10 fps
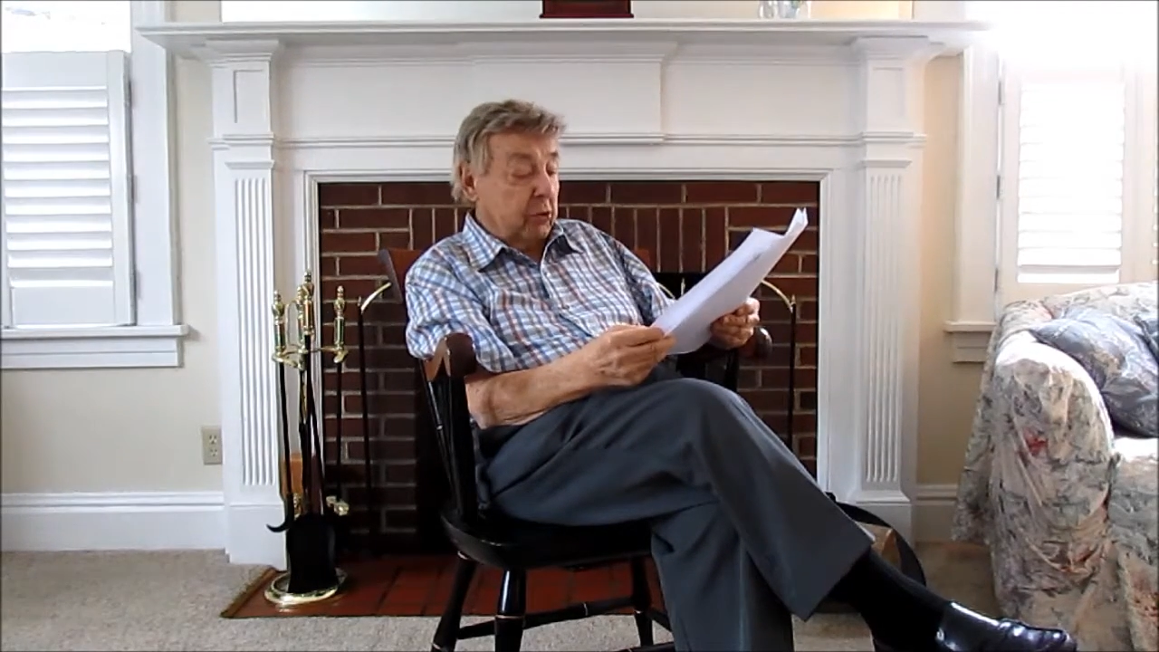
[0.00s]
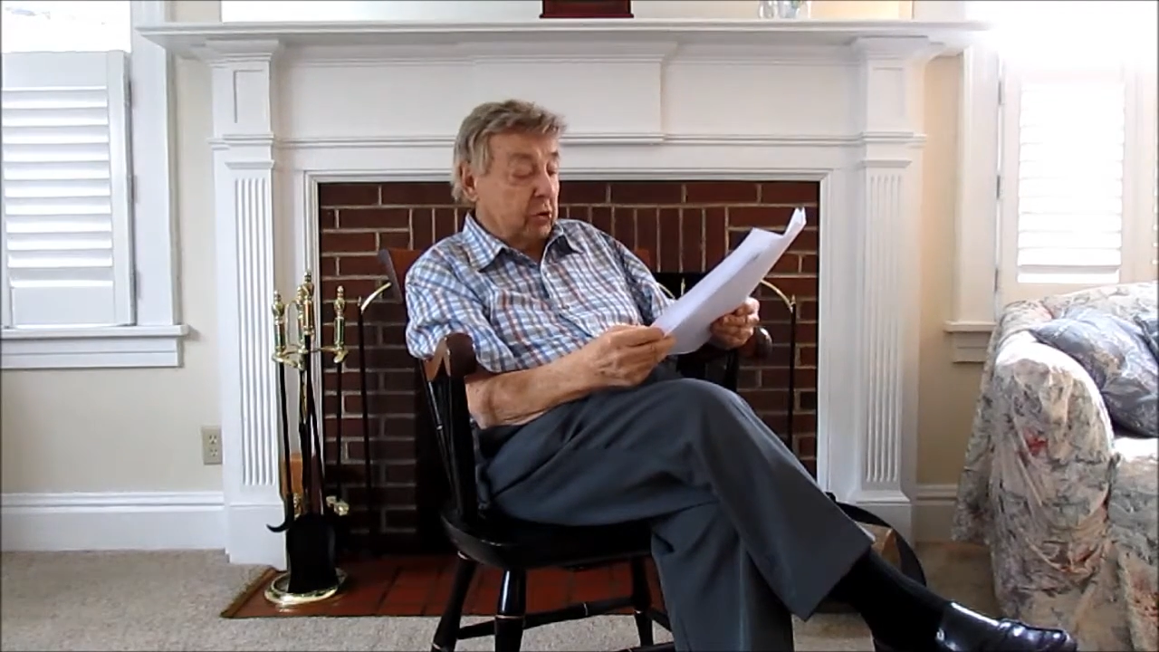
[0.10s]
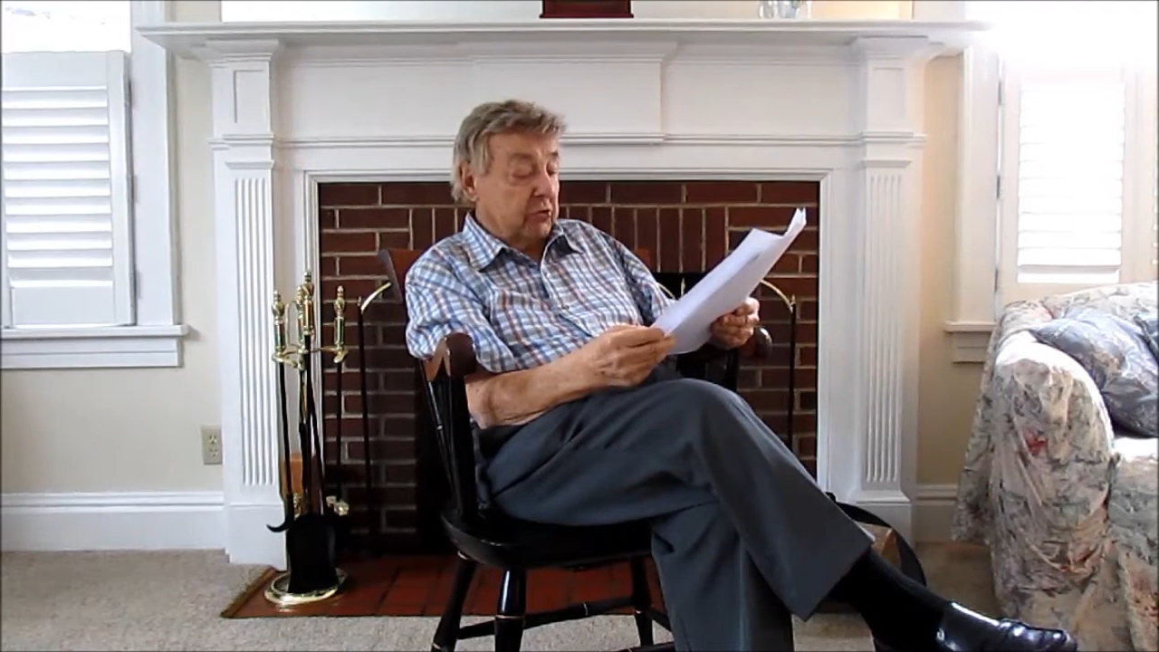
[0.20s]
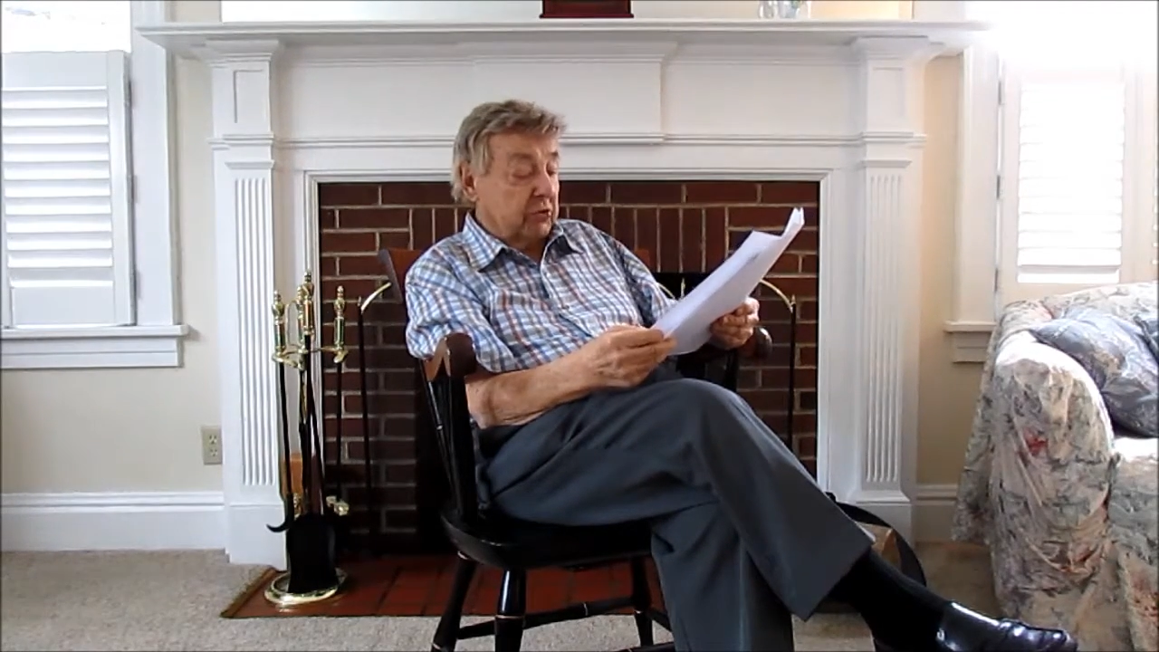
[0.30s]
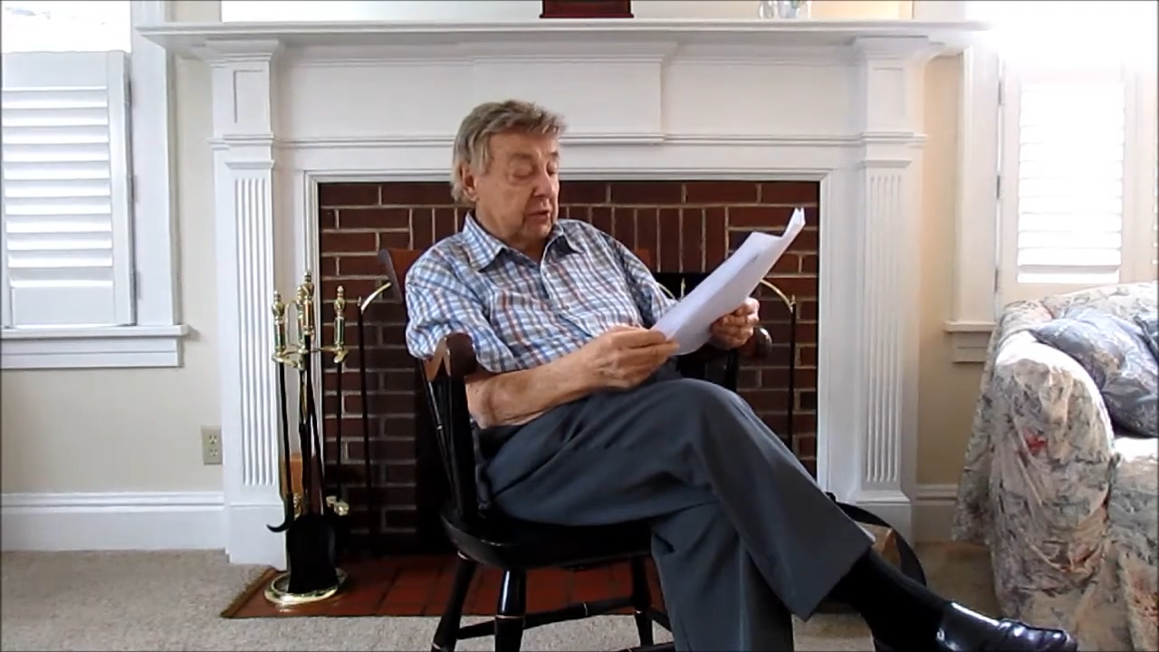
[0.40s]

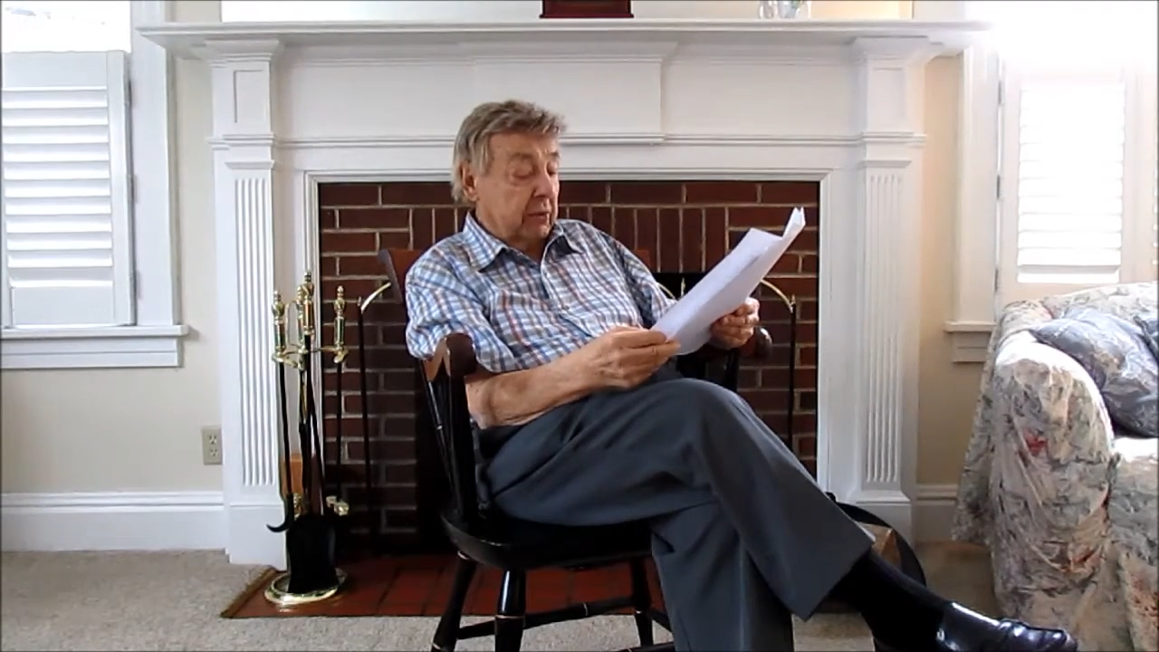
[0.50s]
Post,